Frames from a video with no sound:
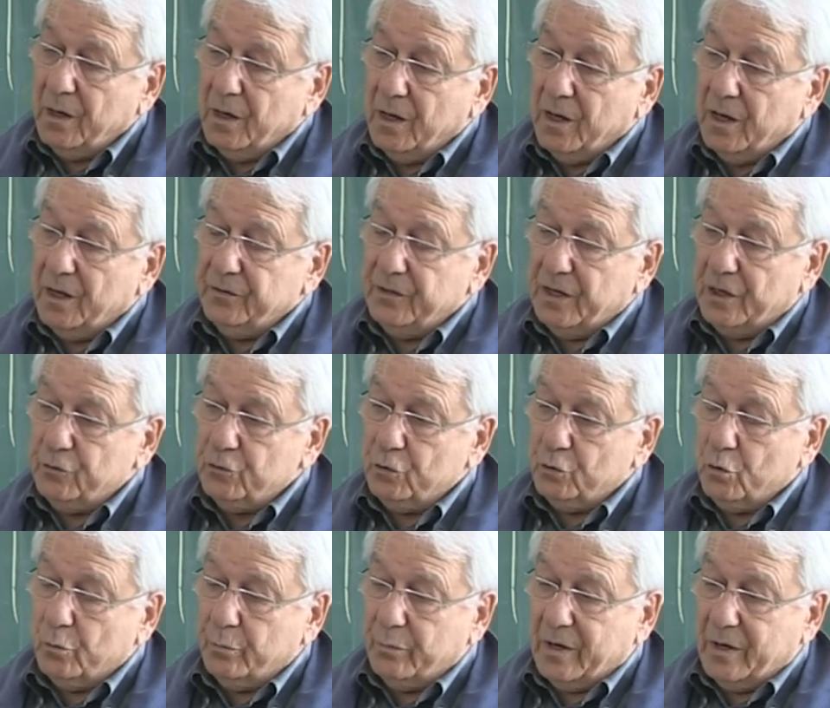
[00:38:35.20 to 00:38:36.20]
and they should
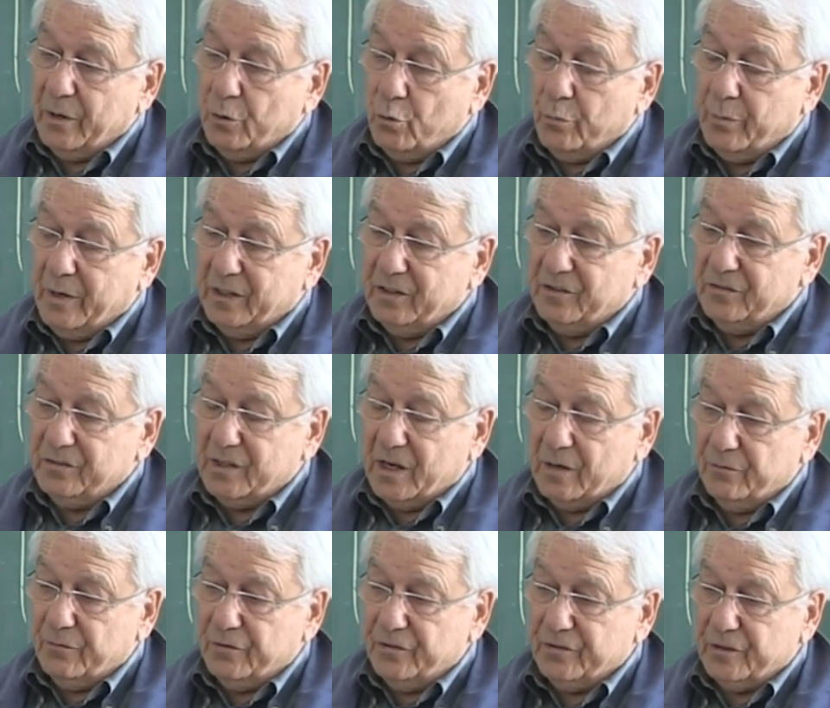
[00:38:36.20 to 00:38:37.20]
obey the
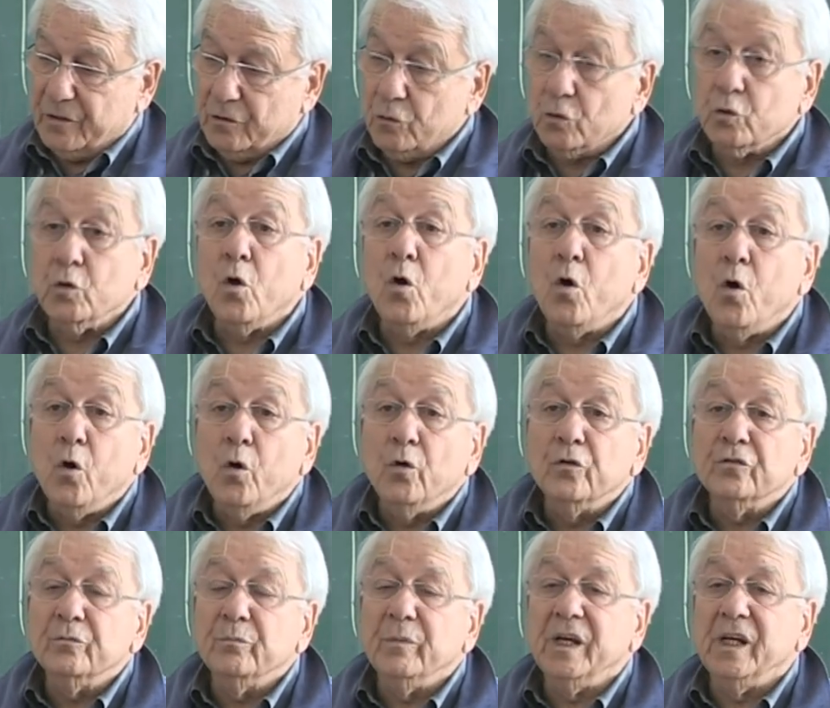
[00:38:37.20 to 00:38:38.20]
same physics
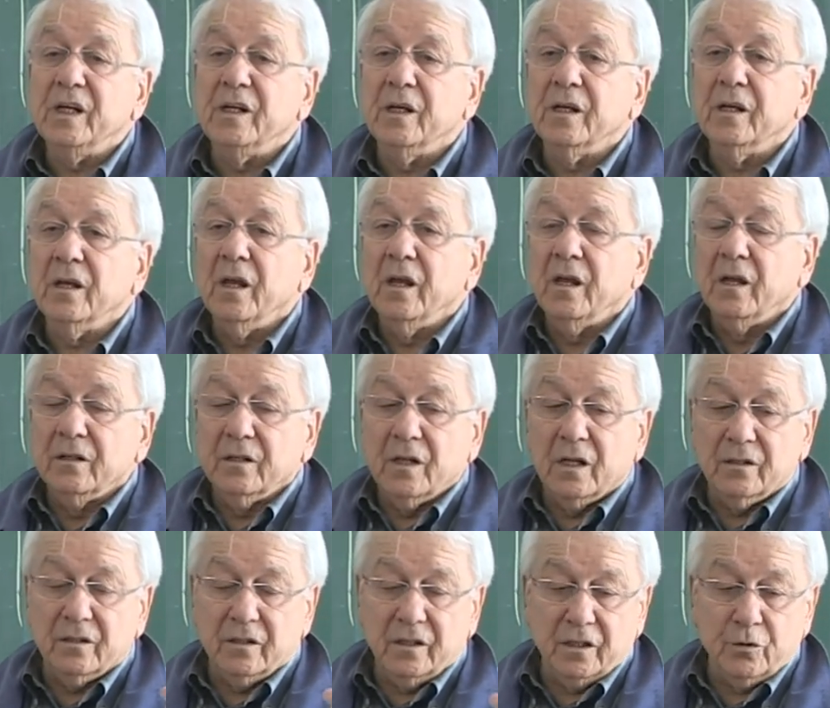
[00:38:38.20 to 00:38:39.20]
laws, meaning
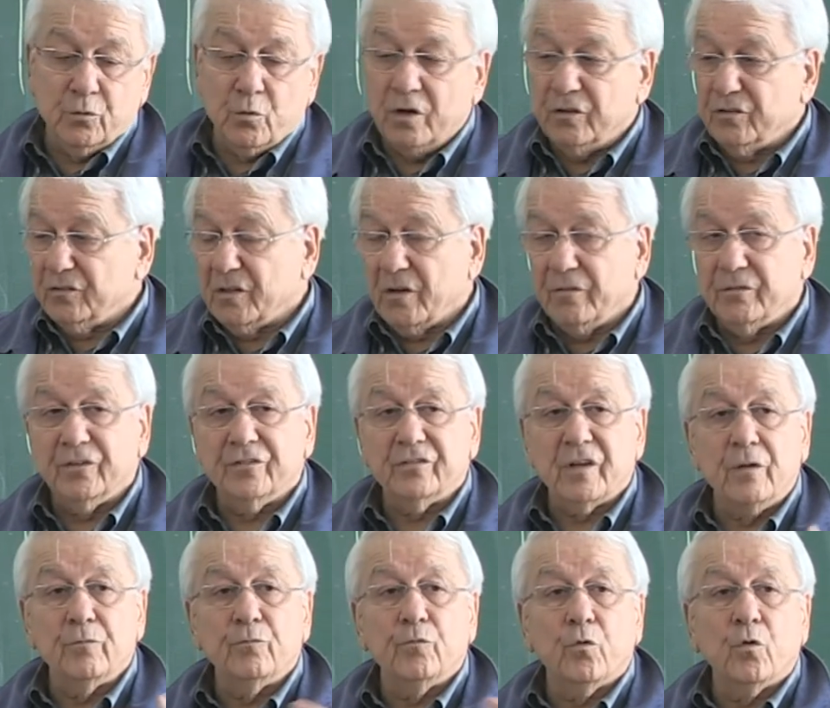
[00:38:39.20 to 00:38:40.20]
that the equations have the
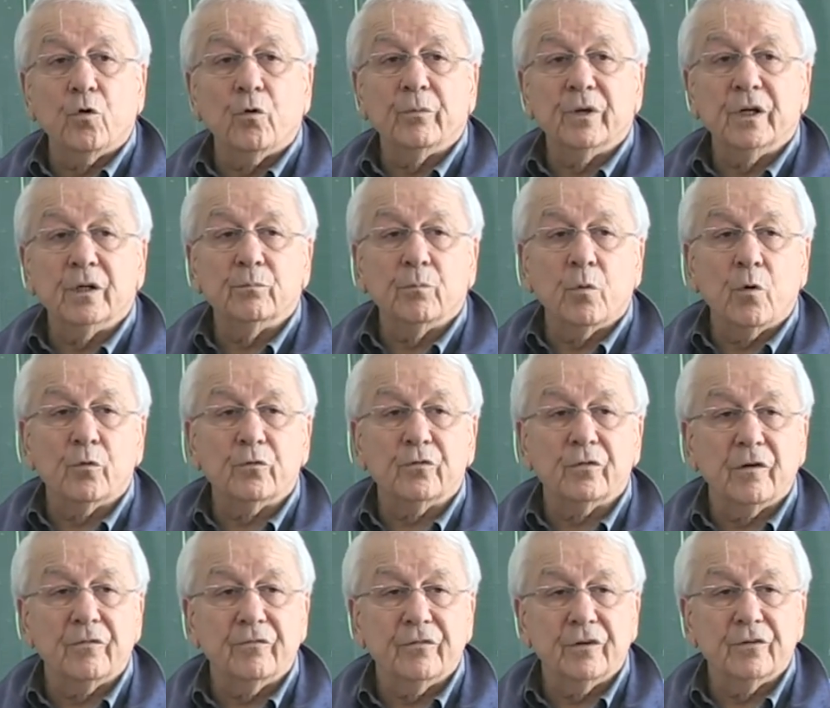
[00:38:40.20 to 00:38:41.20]
same form in both
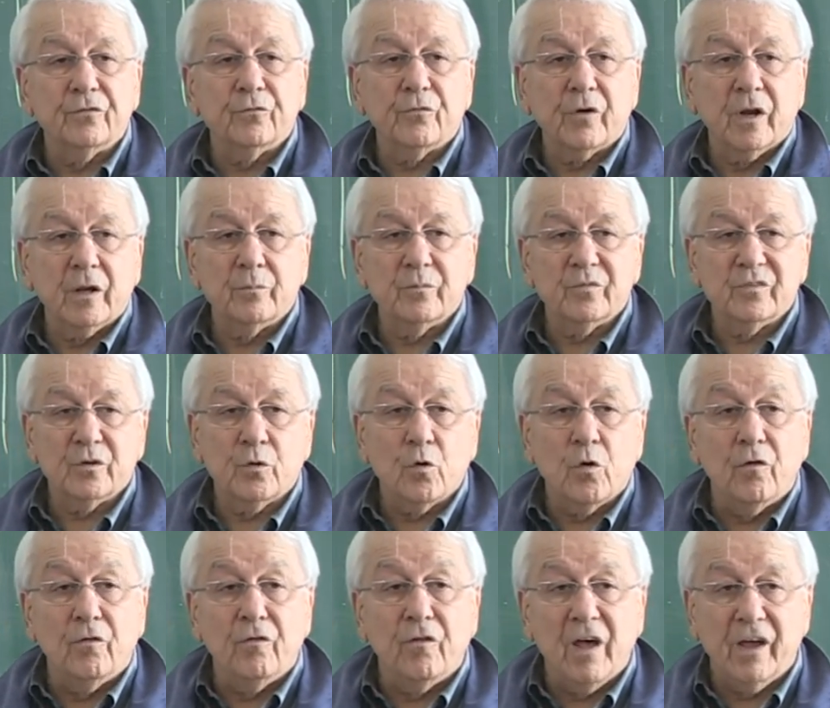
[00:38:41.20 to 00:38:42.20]
reference frames,
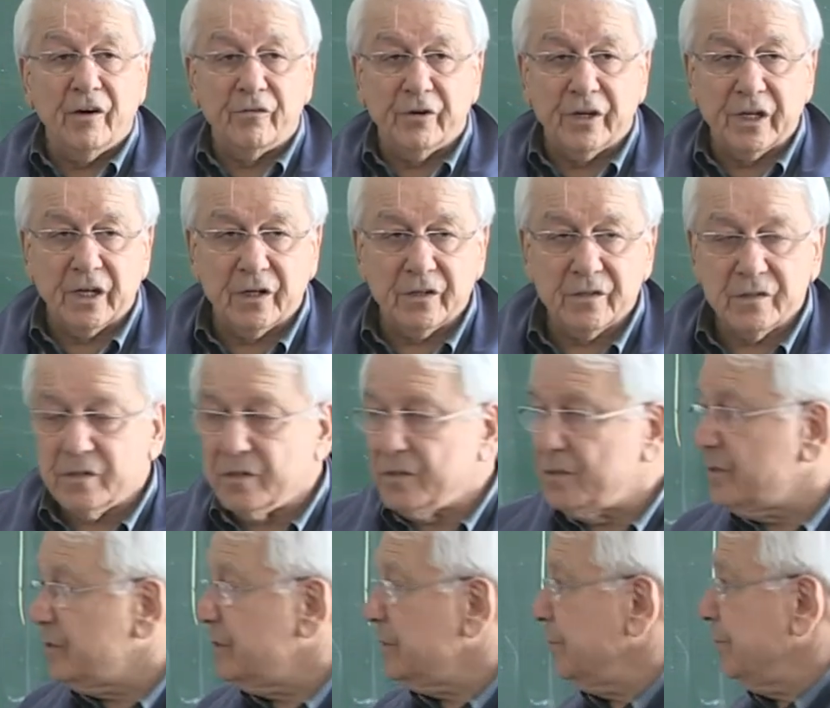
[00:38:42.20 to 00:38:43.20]

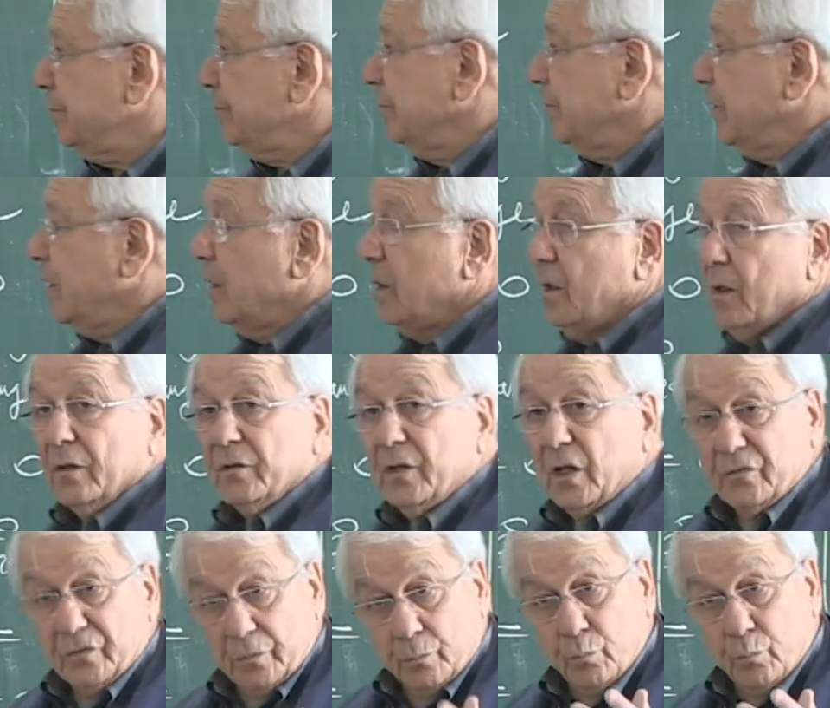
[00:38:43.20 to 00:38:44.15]
covariance. That's